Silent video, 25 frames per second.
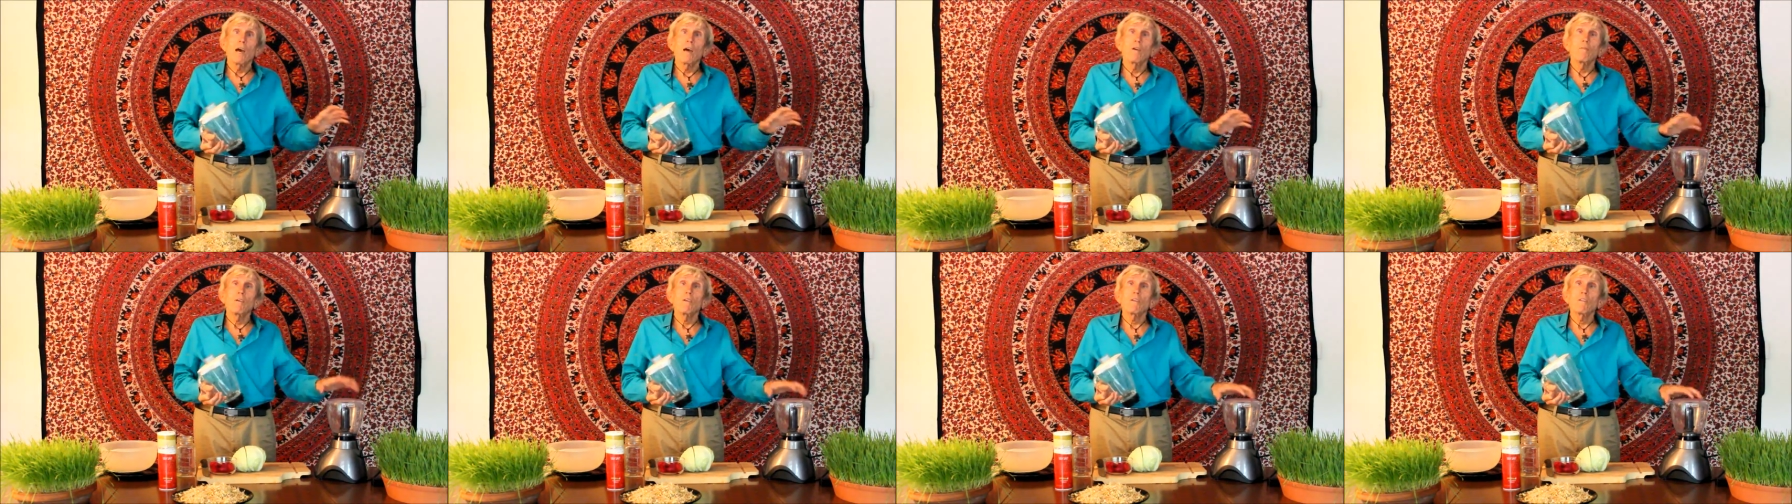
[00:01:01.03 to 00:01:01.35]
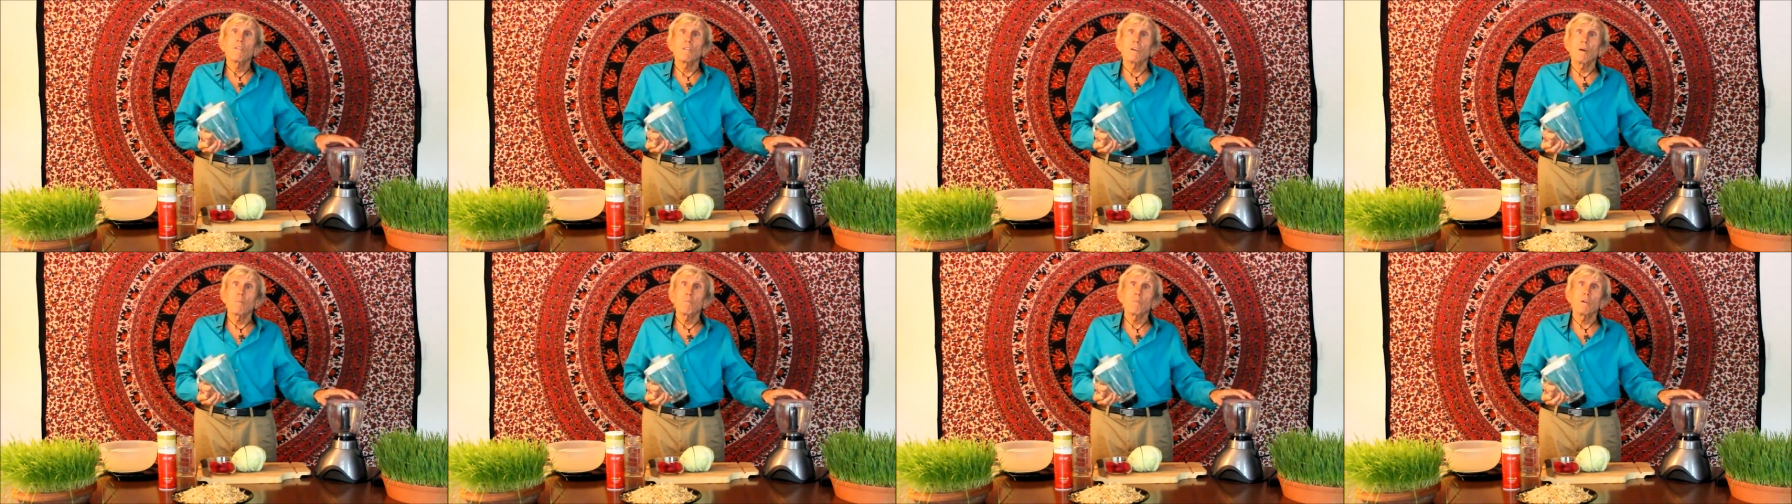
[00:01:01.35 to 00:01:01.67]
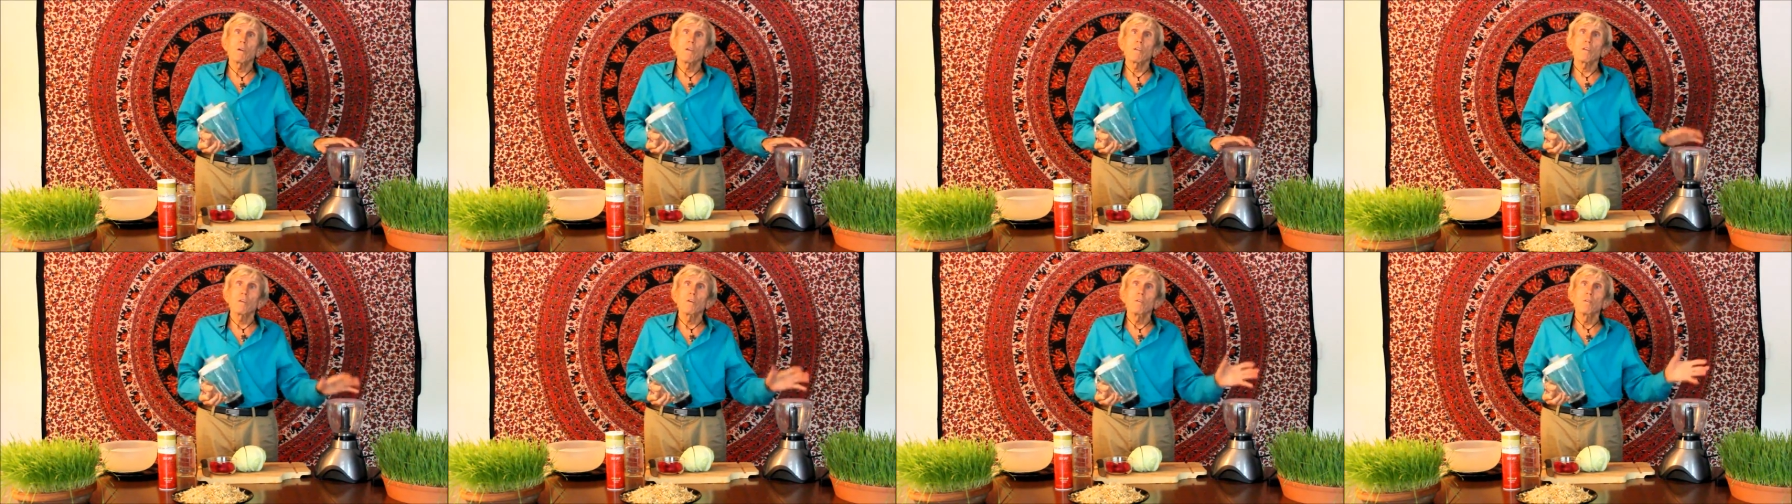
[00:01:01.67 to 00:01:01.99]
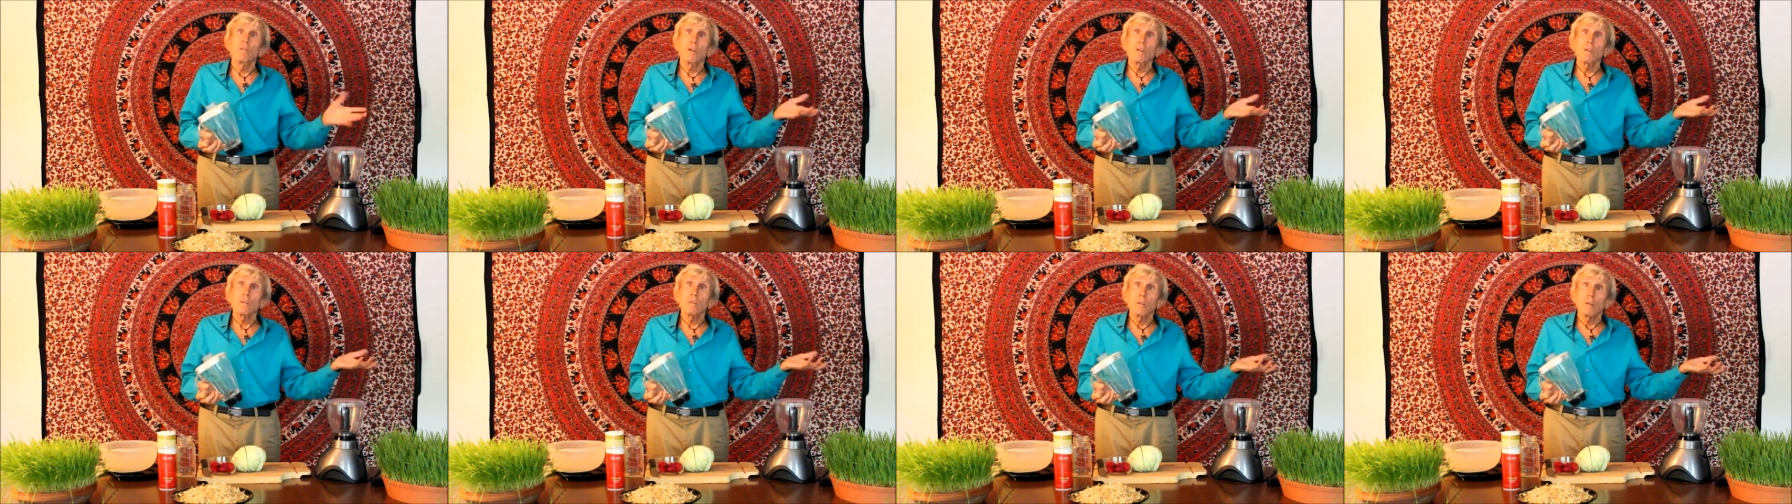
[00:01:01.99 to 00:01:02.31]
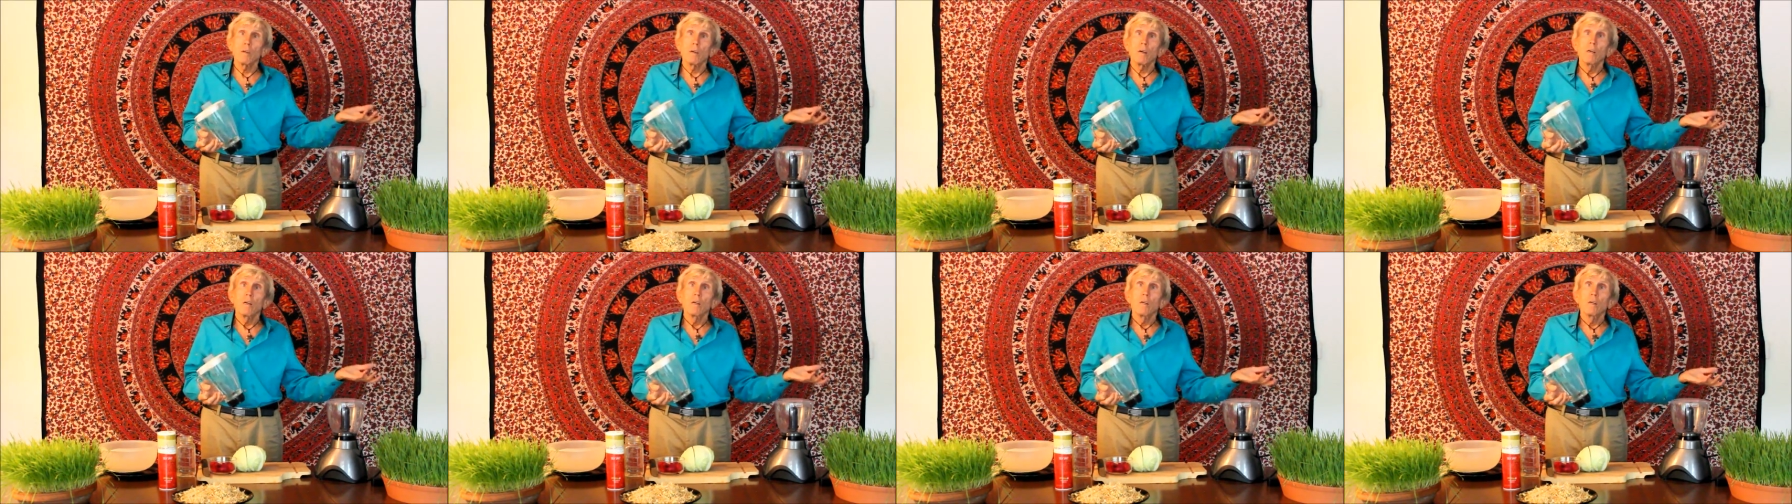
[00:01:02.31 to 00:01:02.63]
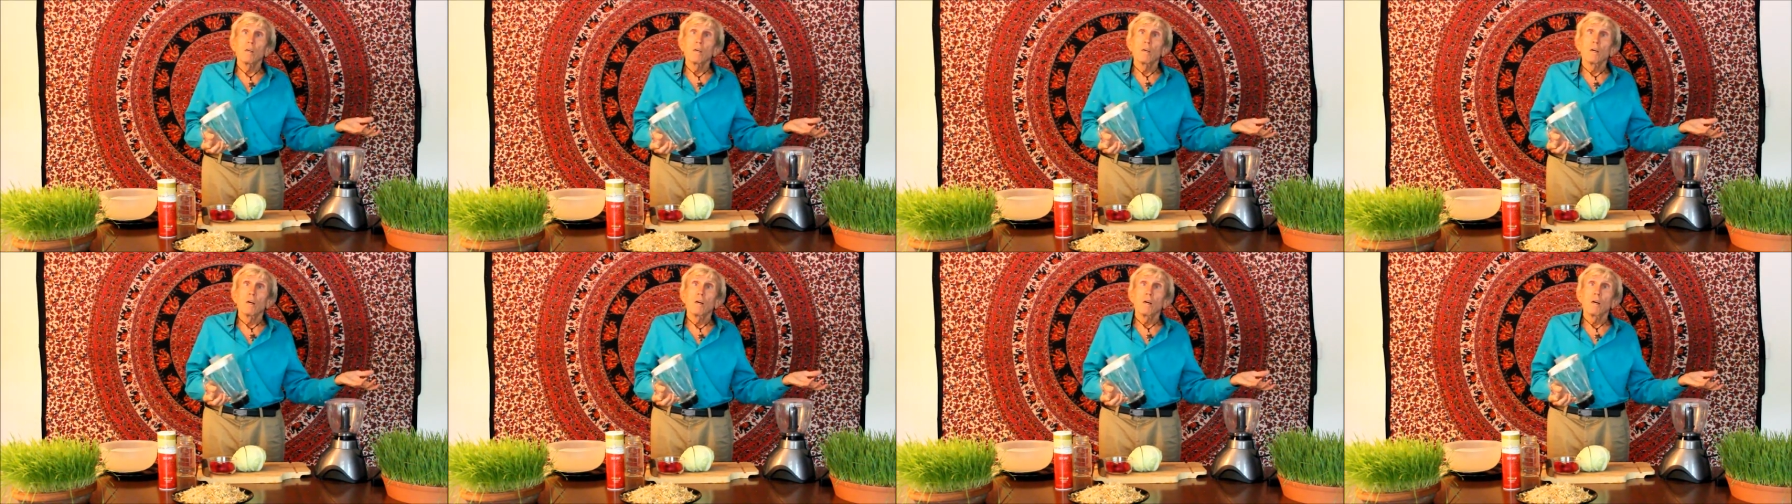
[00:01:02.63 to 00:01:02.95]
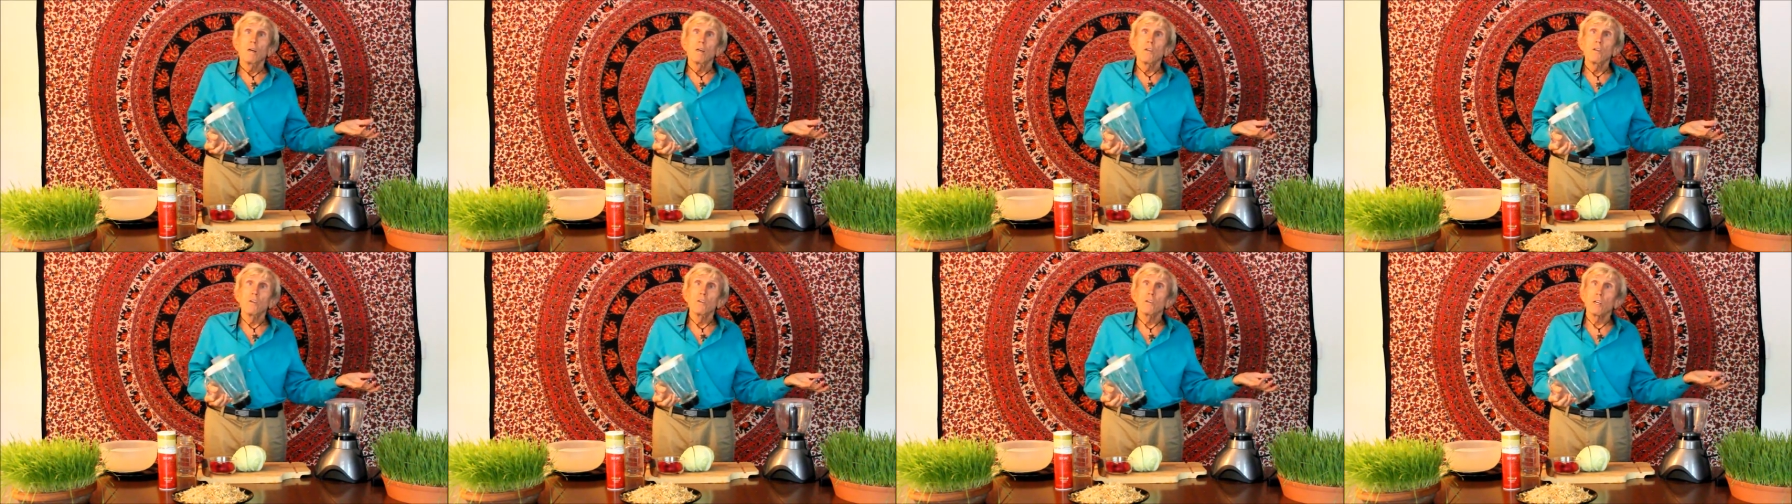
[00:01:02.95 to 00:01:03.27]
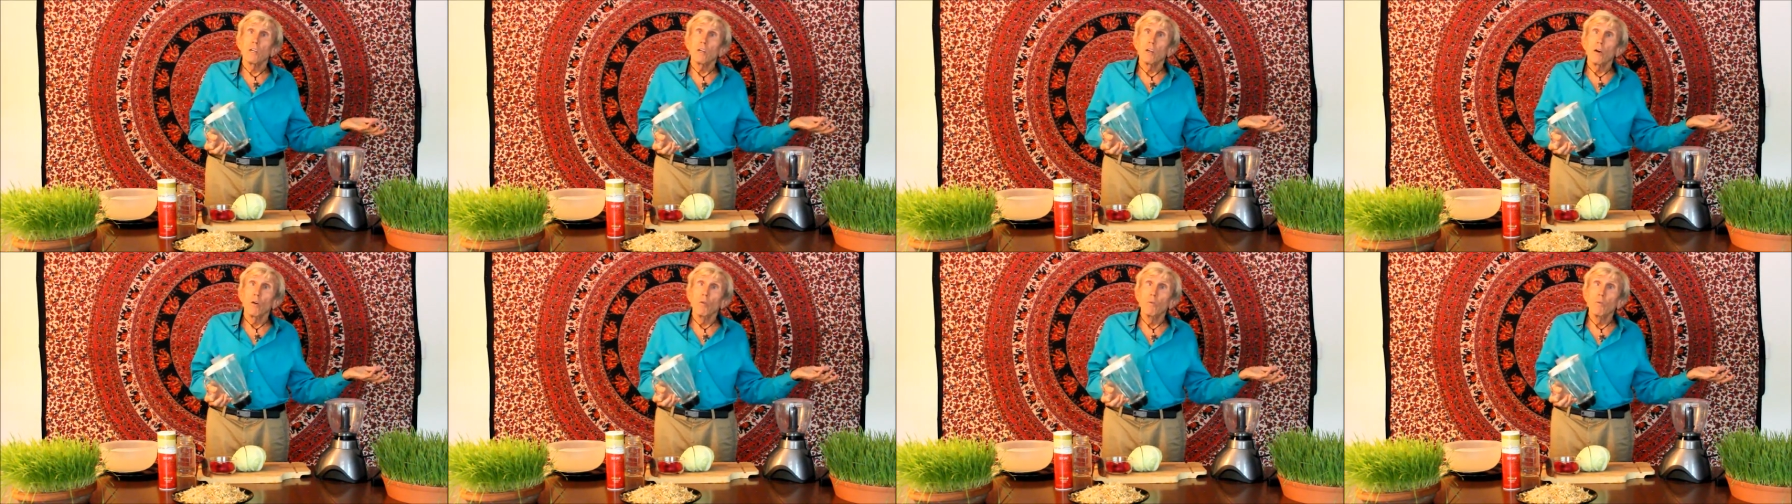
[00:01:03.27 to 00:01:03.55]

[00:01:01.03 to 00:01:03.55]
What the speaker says: have a separate unit, you can